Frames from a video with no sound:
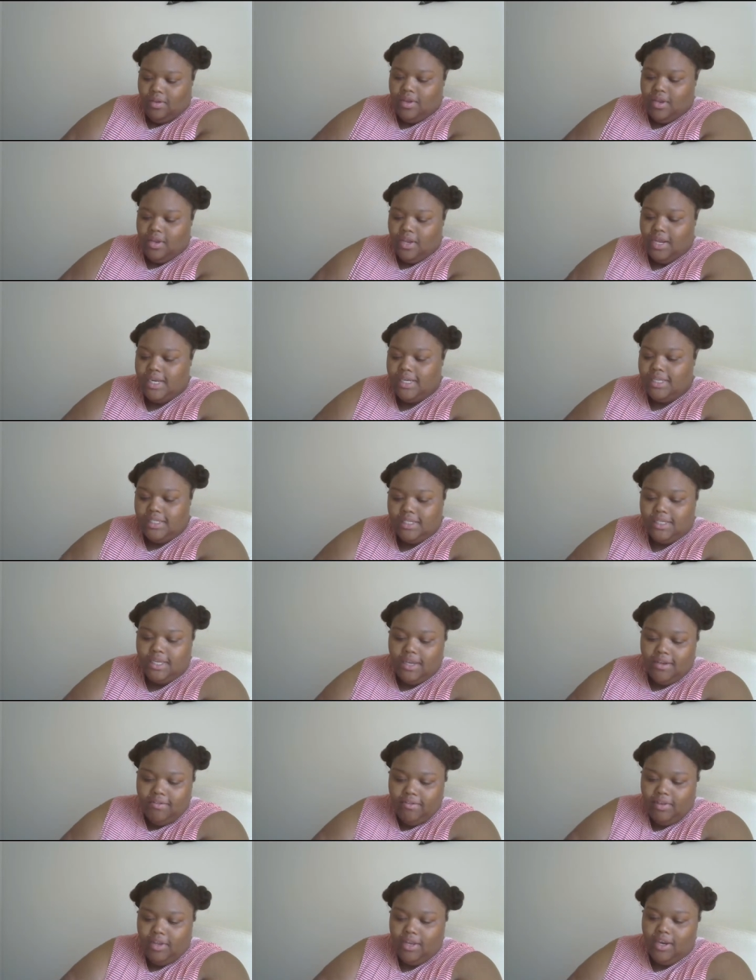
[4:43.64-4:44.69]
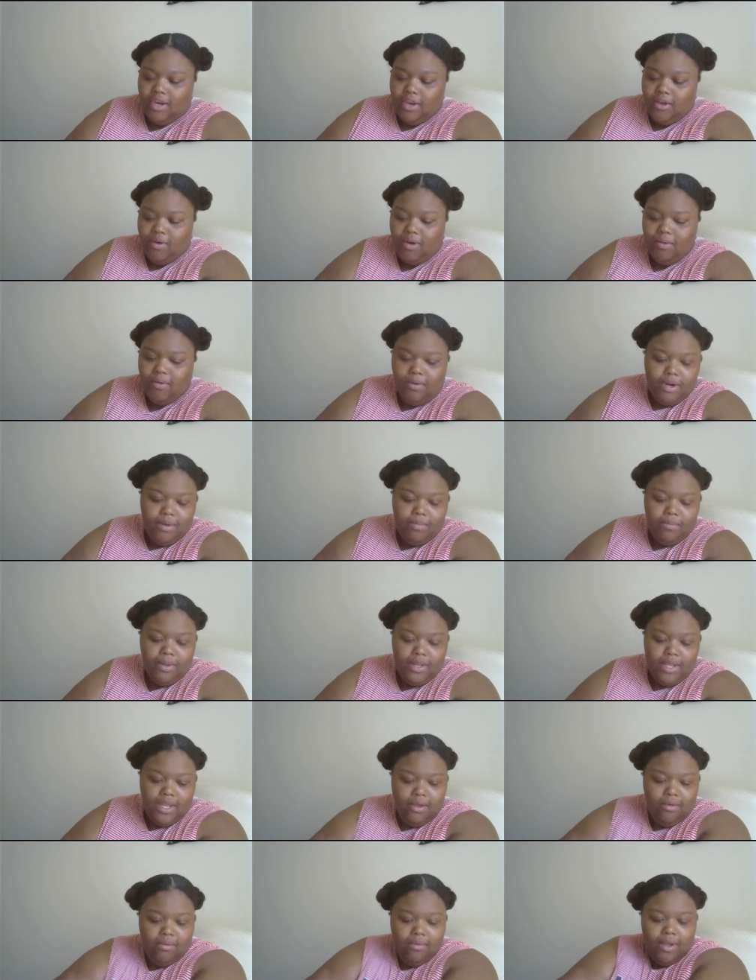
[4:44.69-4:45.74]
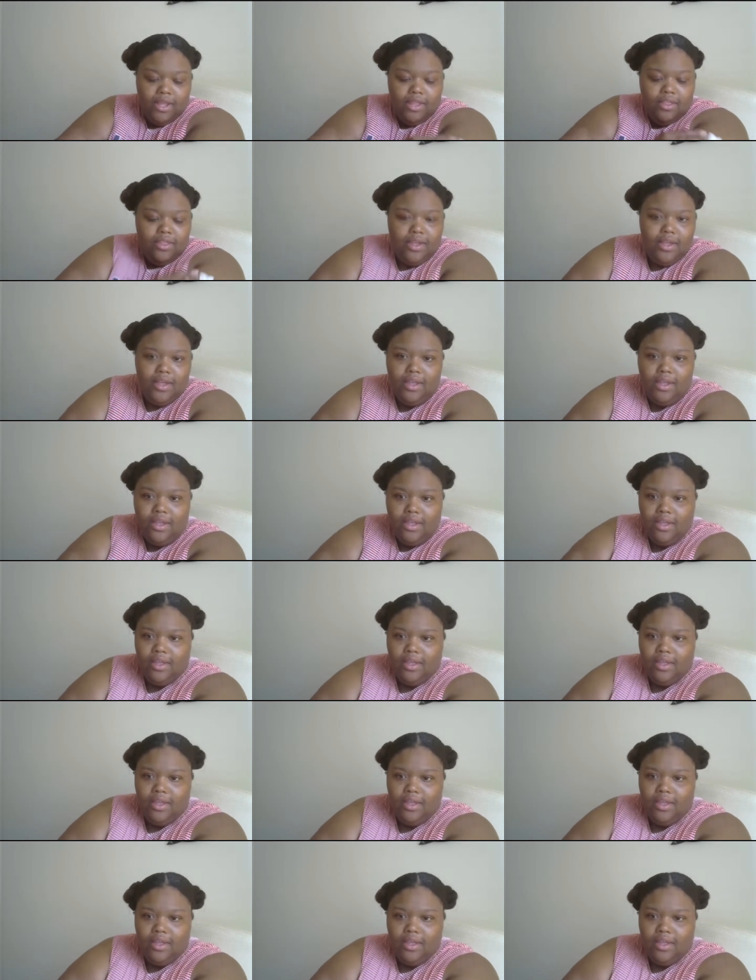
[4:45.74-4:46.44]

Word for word: I definitely know I wanna play with uh,